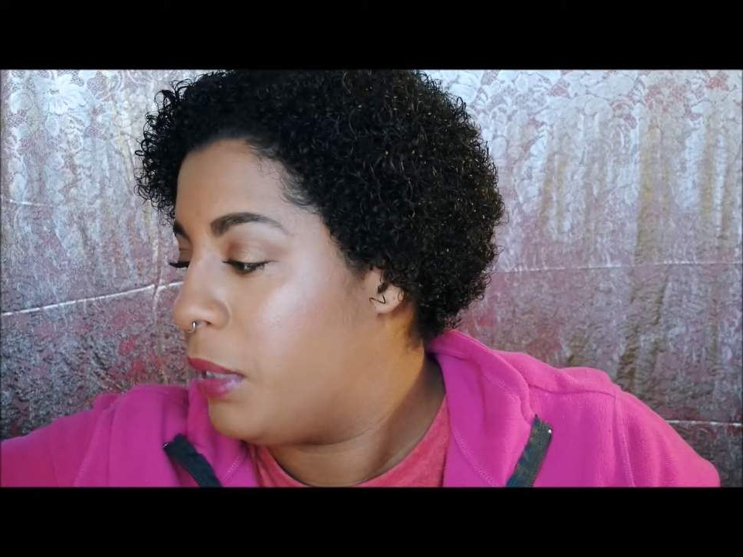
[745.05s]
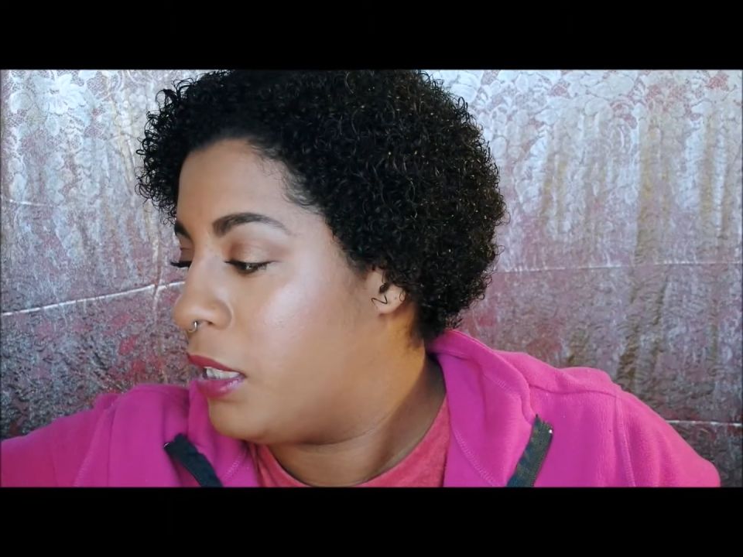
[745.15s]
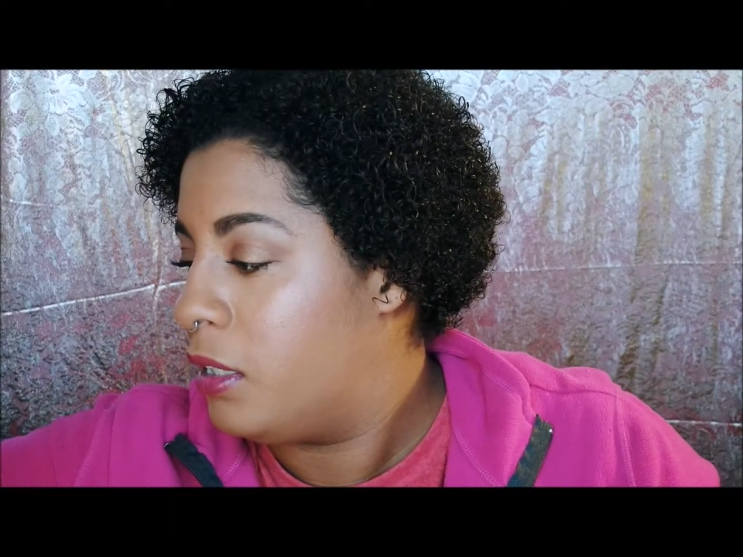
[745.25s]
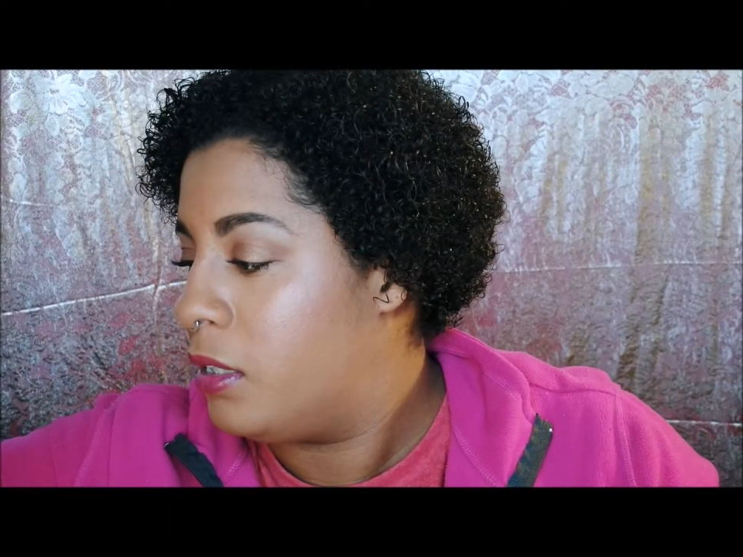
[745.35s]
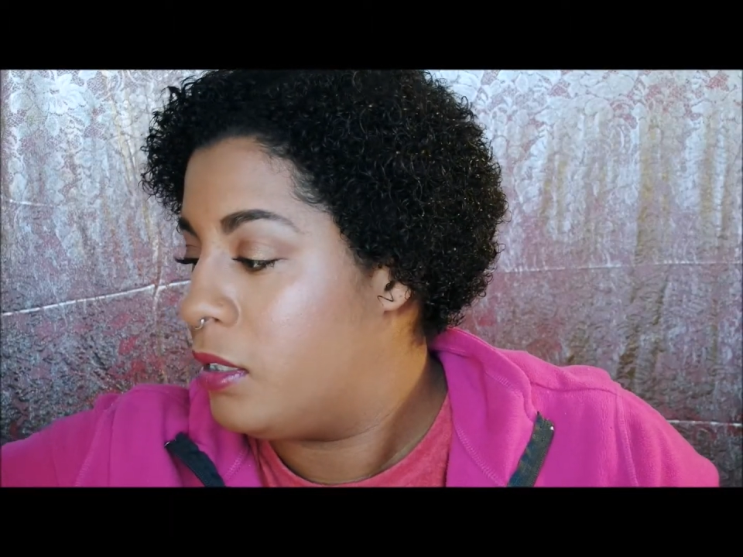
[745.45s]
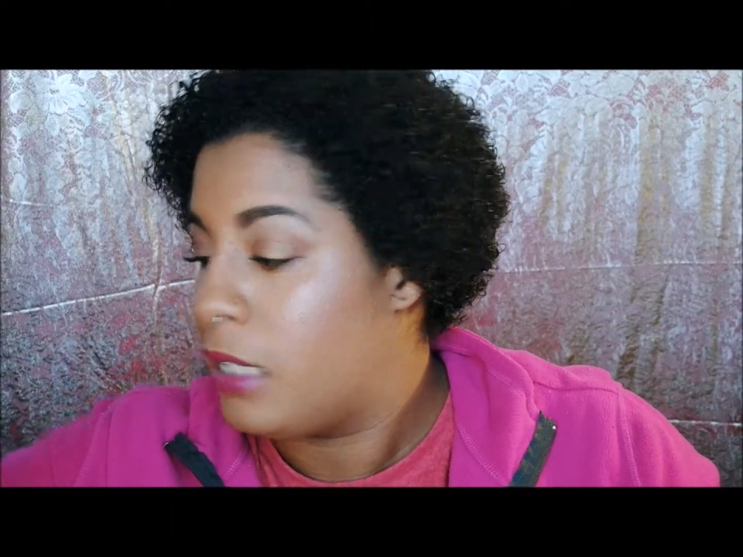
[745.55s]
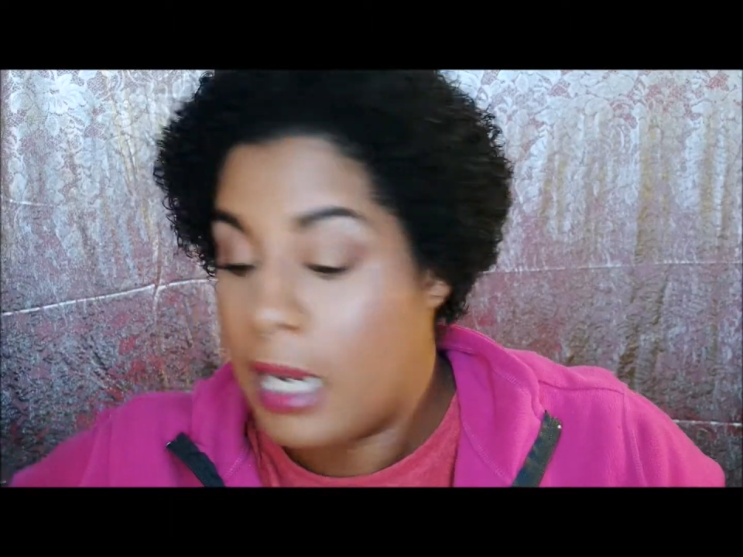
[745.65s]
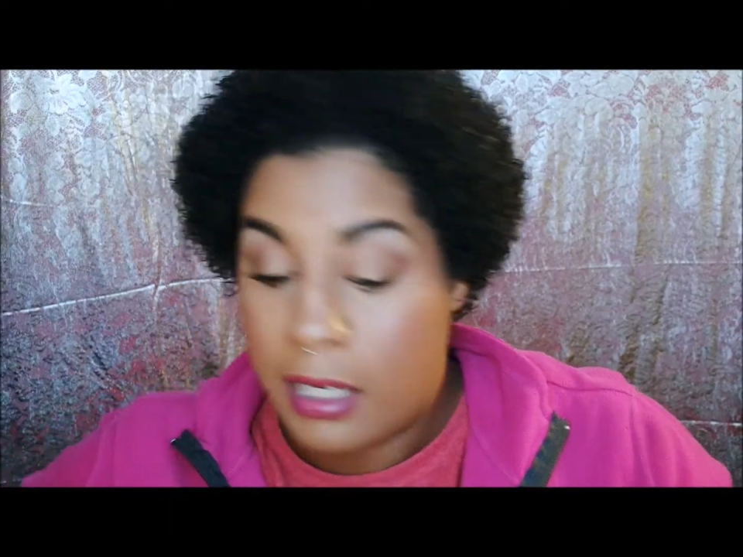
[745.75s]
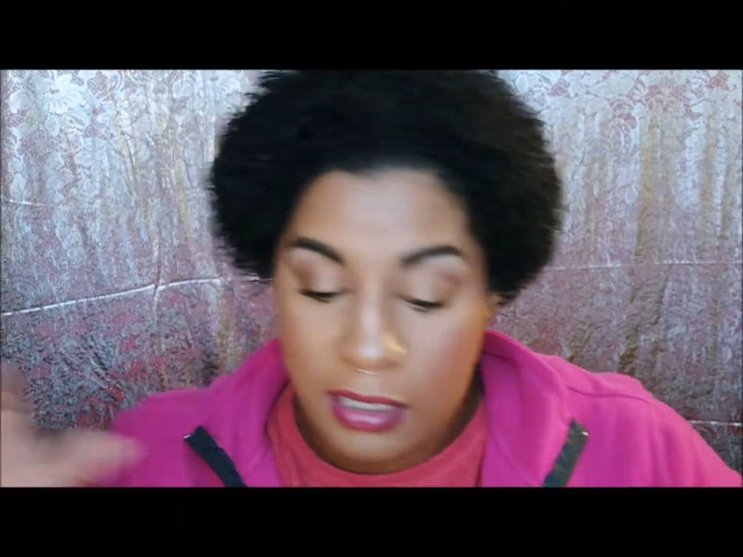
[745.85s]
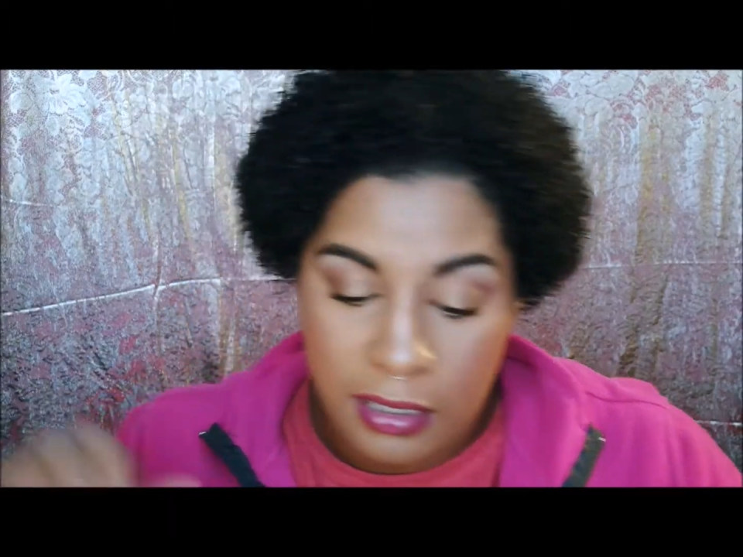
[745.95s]
Because
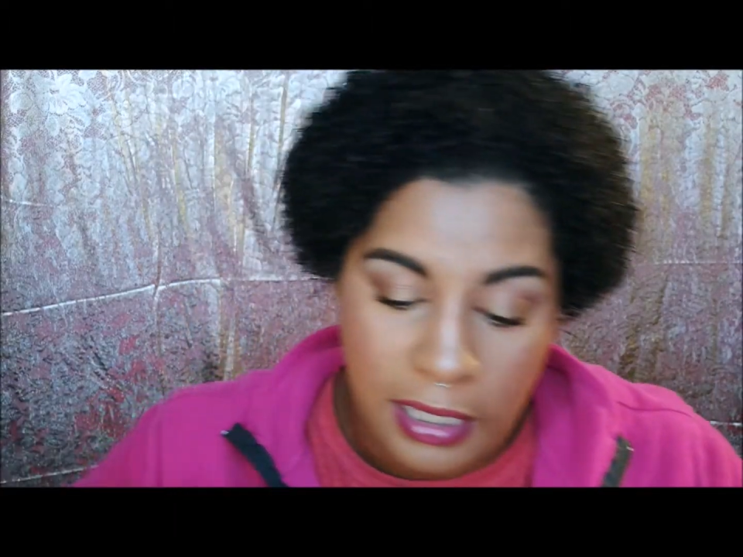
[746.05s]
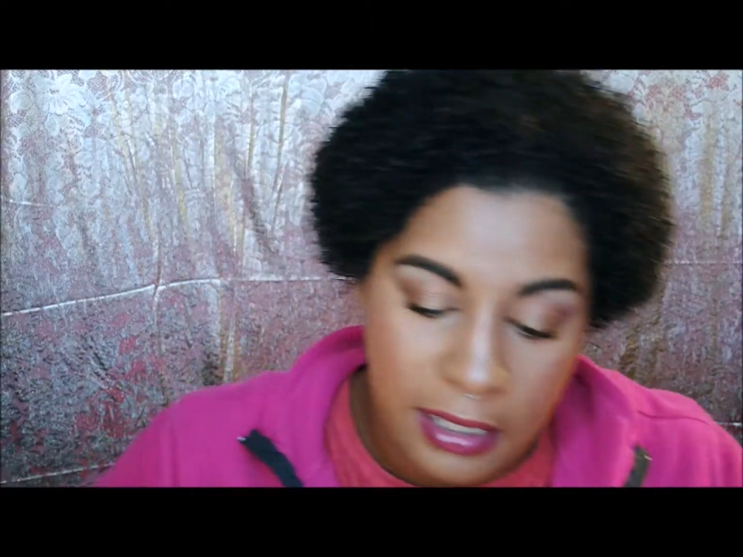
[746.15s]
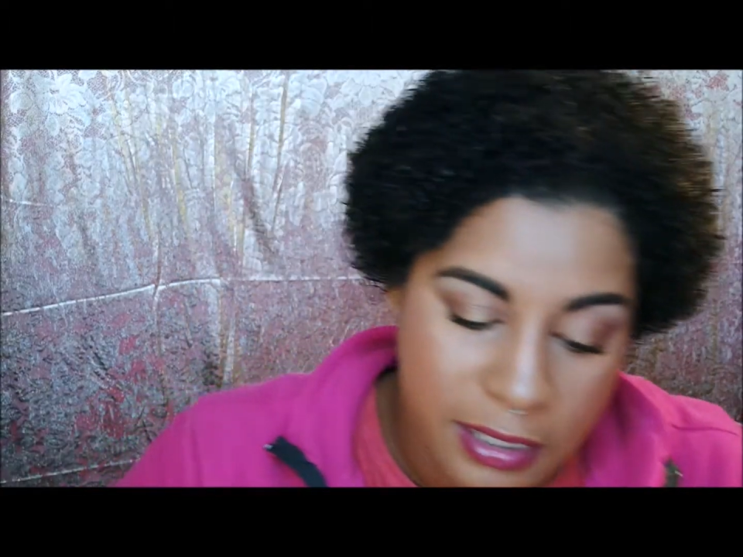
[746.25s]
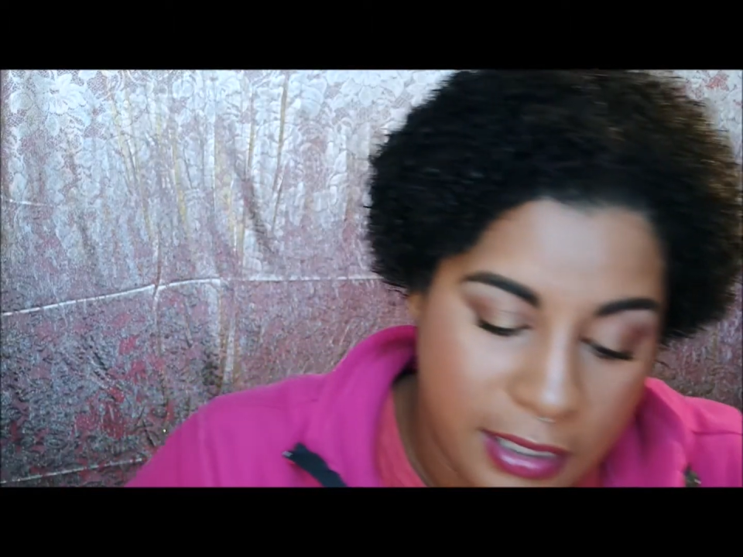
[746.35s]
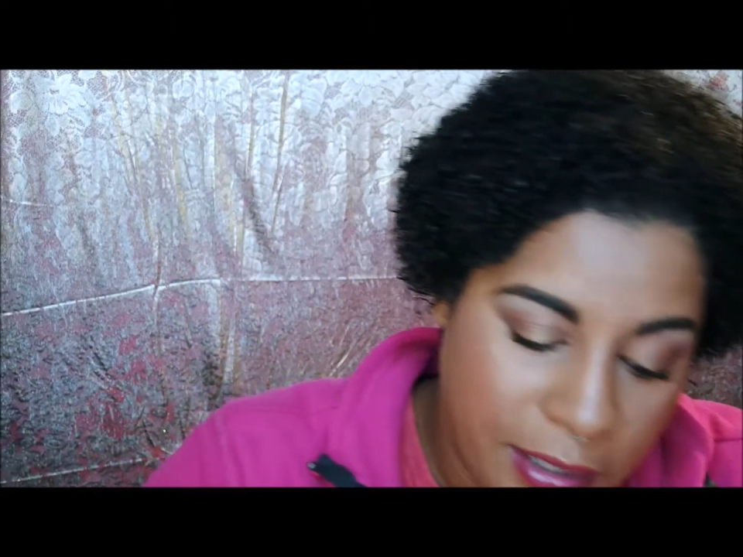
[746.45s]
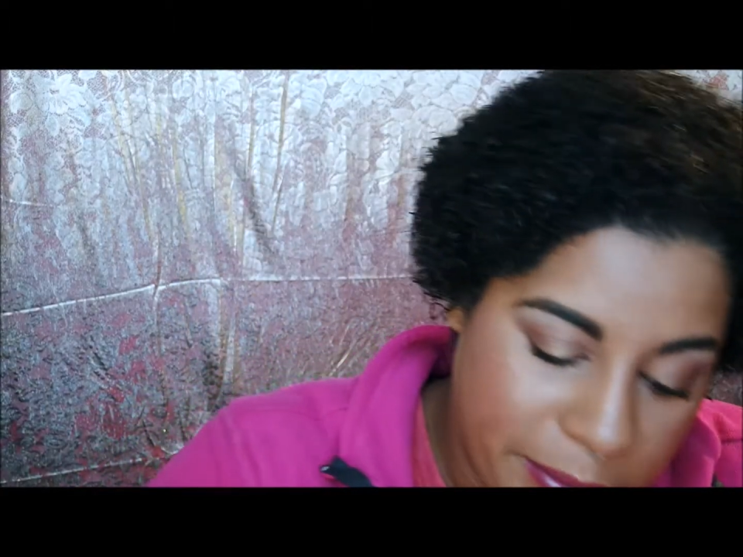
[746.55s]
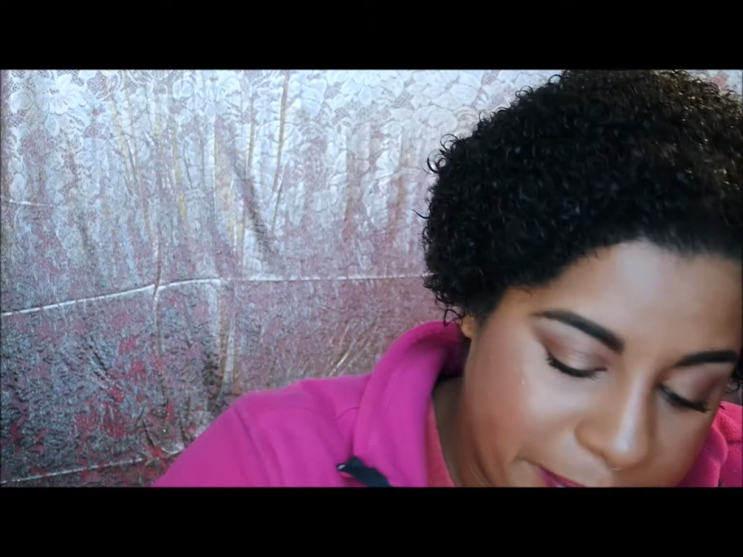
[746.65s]
I need that, honey.